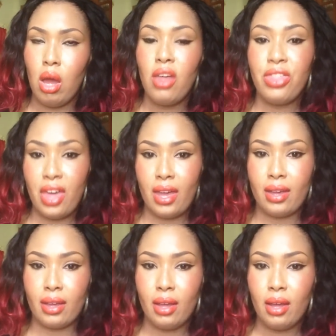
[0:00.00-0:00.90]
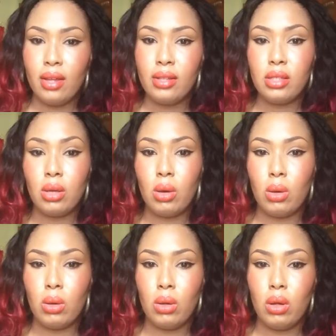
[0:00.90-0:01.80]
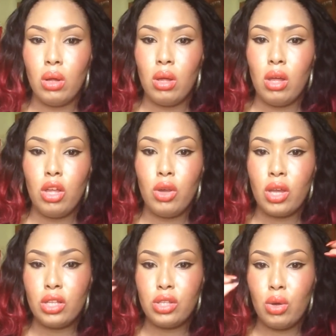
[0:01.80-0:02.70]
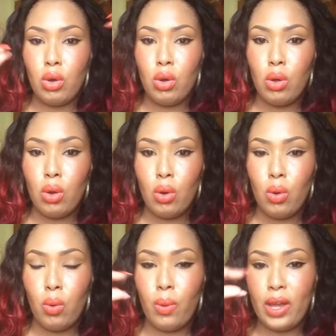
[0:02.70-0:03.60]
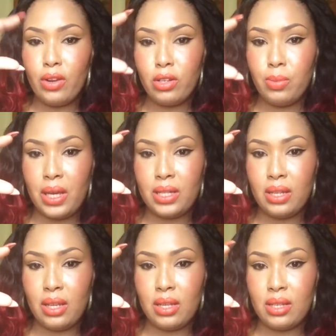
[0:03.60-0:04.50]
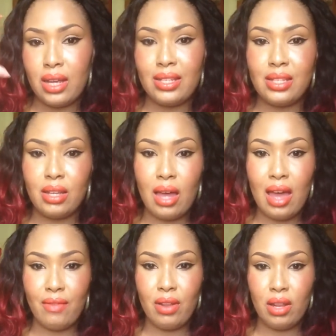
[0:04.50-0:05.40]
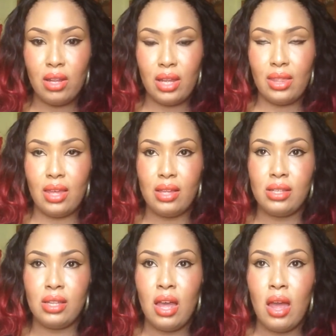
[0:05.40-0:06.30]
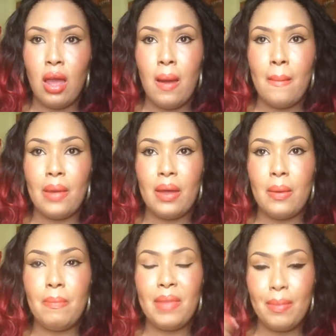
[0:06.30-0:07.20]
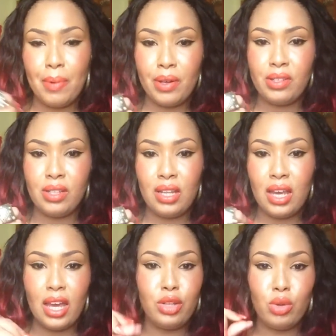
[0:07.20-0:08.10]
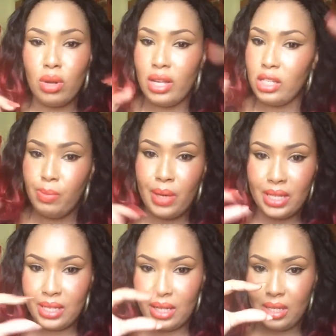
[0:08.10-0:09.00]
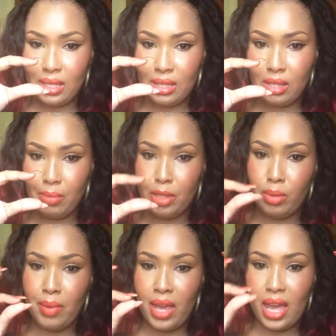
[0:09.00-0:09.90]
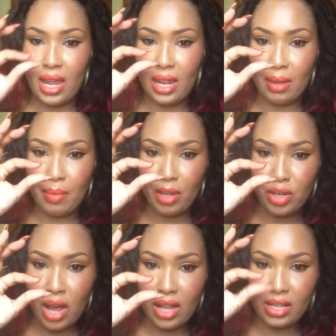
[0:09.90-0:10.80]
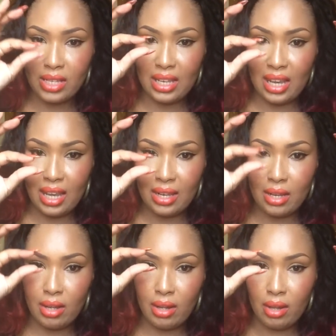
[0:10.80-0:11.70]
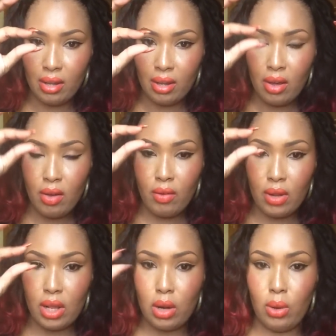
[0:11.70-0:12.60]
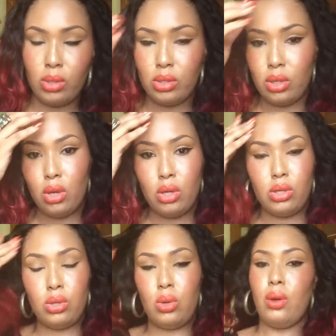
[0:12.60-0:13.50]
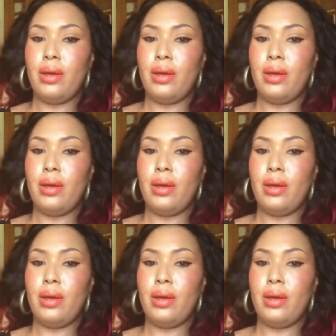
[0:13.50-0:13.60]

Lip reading: thick, so you can sew wider spaces and still have a look like this. But me personally, I don't like spaces between my head. I like my tracks laid really close. So